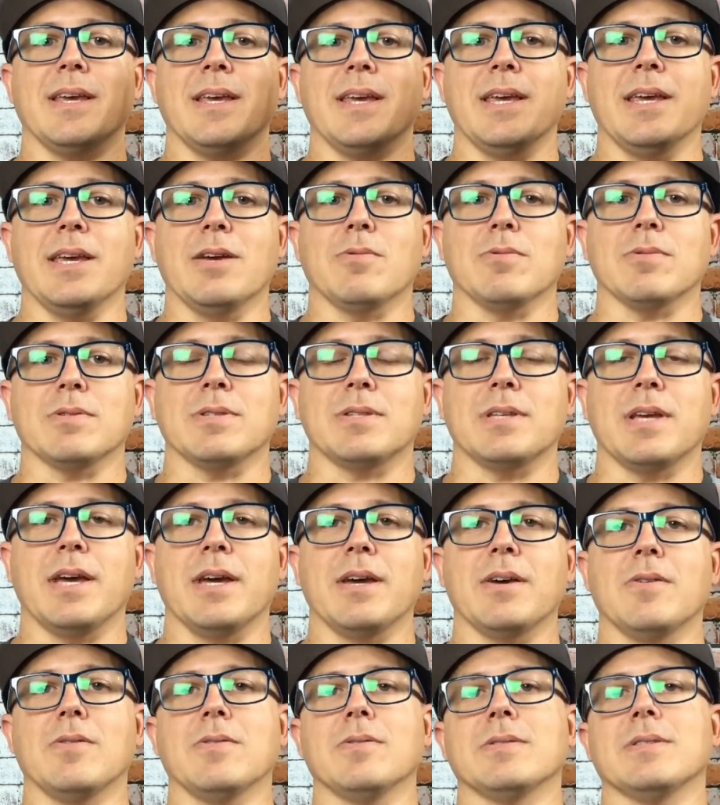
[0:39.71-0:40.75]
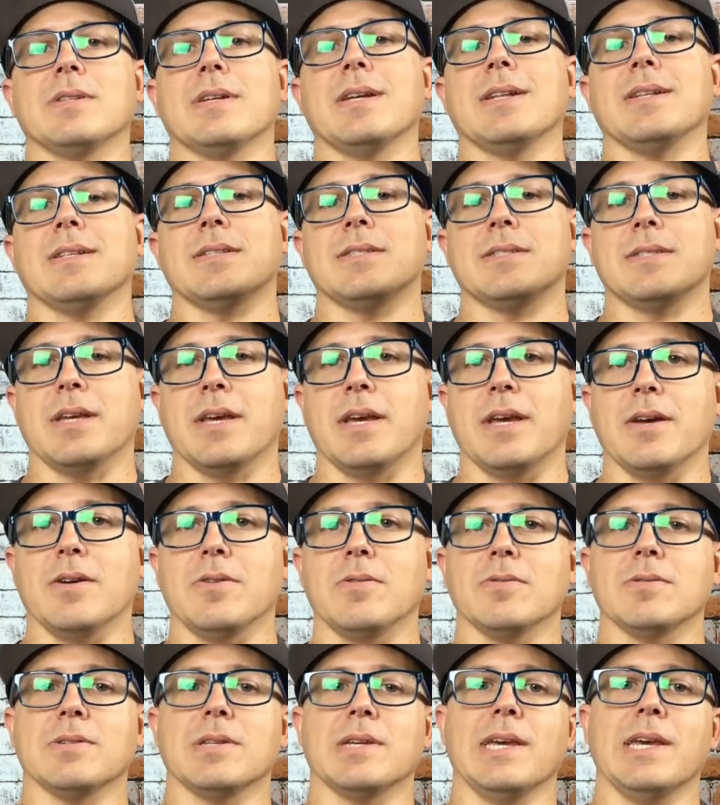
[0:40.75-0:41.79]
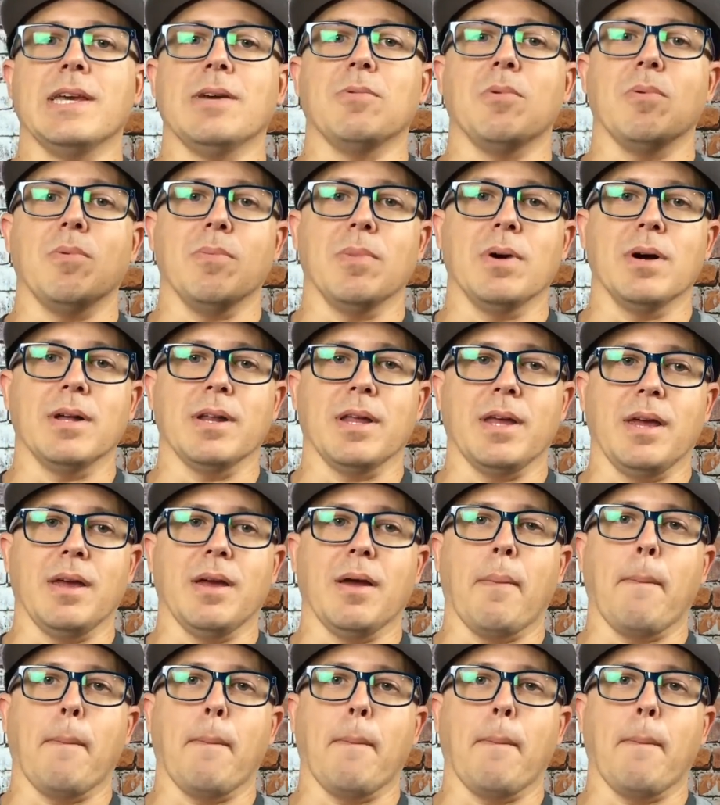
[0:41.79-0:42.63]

equal sales and sales equal money.